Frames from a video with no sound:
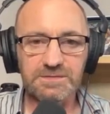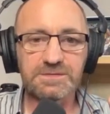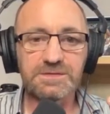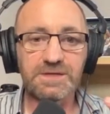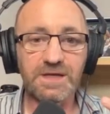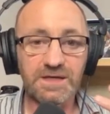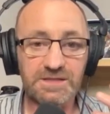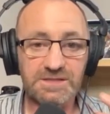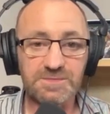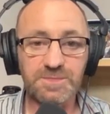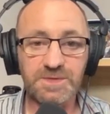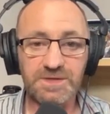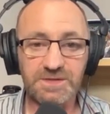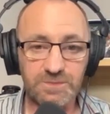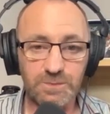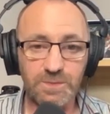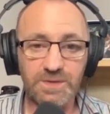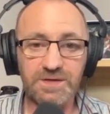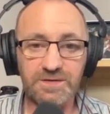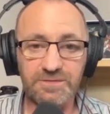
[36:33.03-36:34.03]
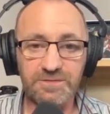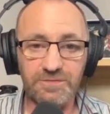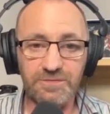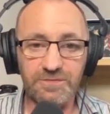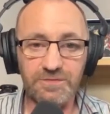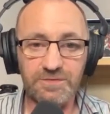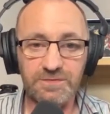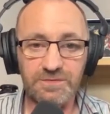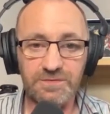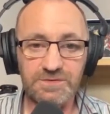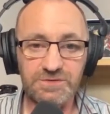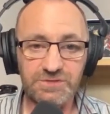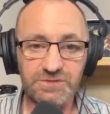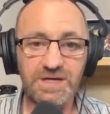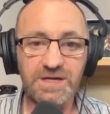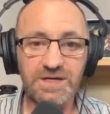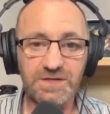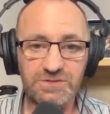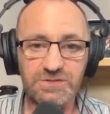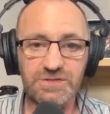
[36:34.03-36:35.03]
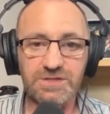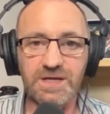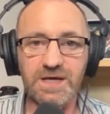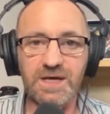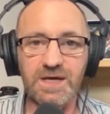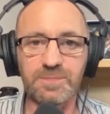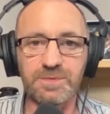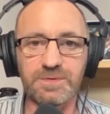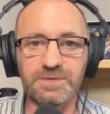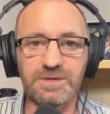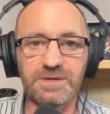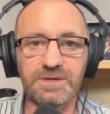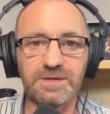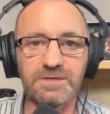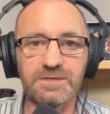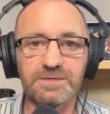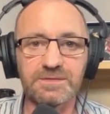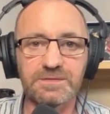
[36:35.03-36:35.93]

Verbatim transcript: thanks be to whatever, change can happen, yeah?